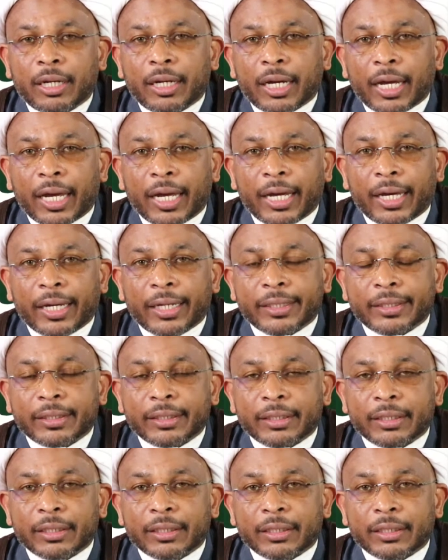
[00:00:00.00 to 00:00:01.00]

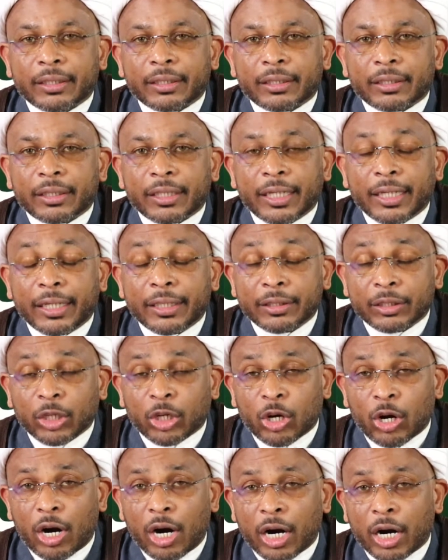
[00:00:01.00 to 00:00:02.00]
and in the
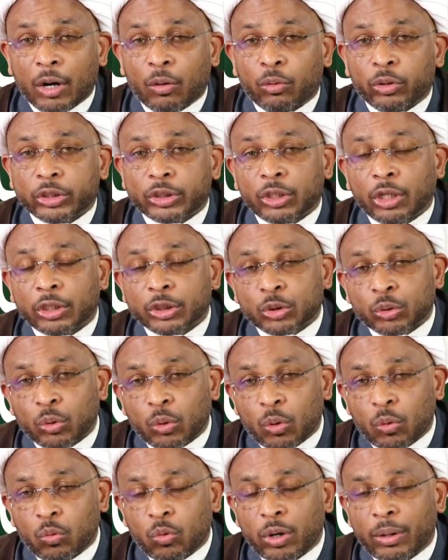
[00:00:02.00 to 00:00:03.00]
car was also
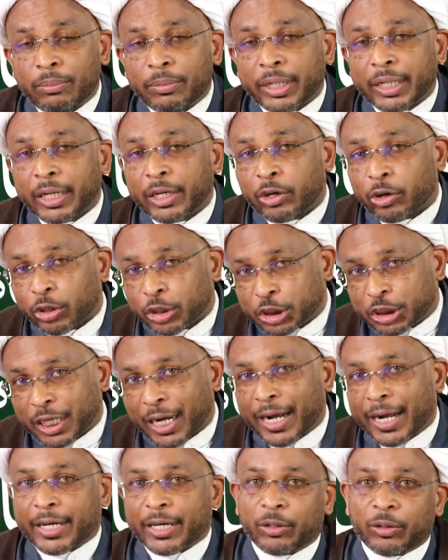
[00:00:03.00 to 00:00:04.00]
a woman and her
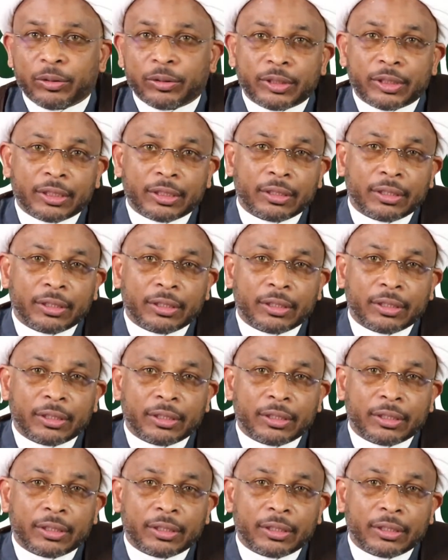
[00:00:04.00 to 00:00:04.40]
child.